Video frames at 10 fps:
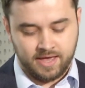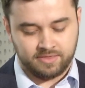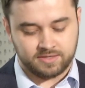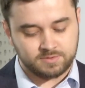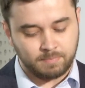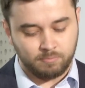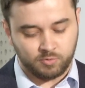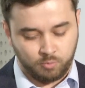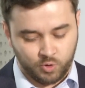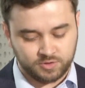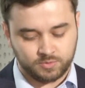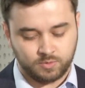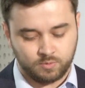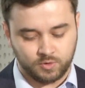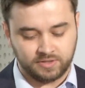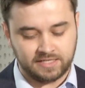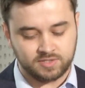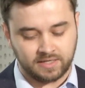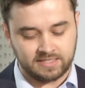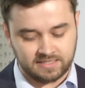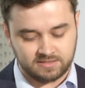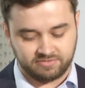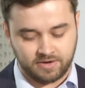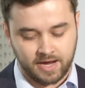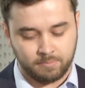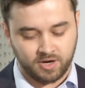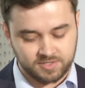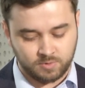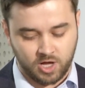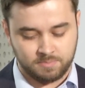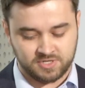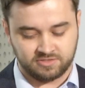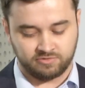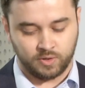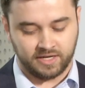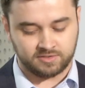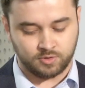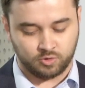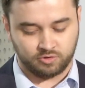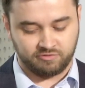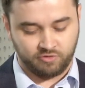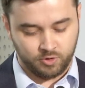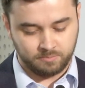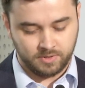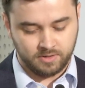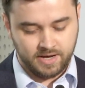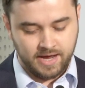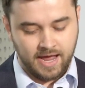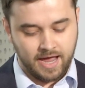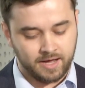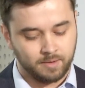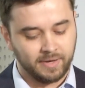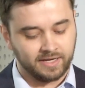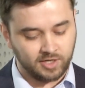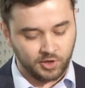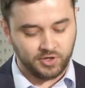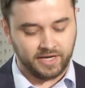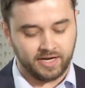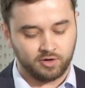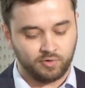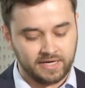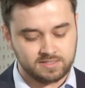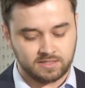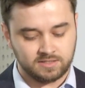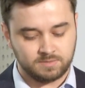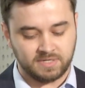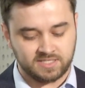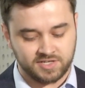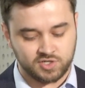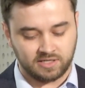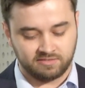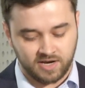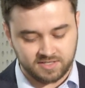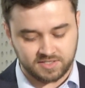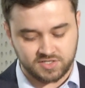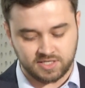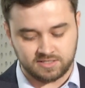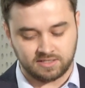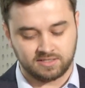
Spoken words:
This report will need to identify possible options for electoral reform, including reasons, potential advantages and